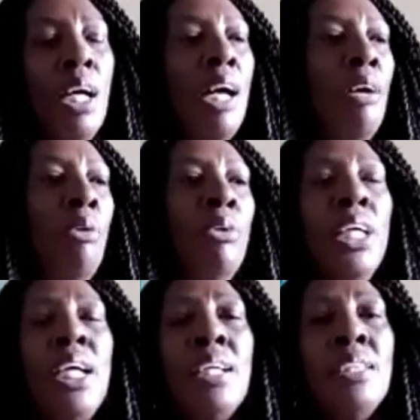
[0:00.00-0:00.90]
I hold
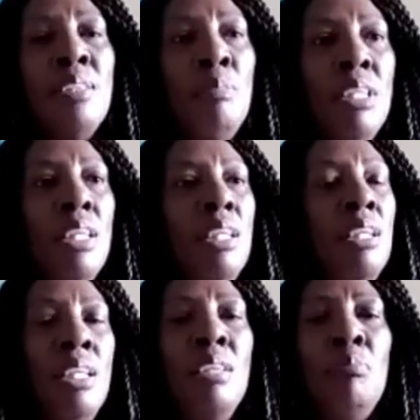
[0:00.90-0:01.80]
your hands at the
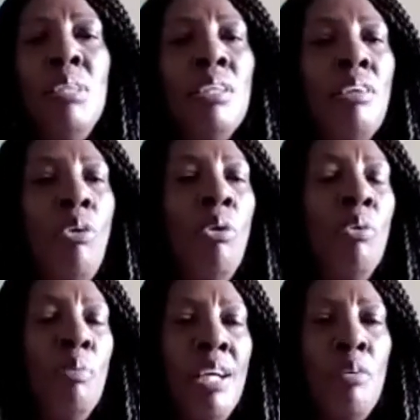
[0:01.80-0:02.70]
beginning, in the middle, all
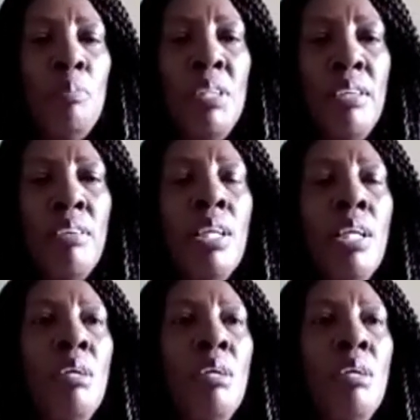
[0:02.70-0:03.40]
the way I will be there.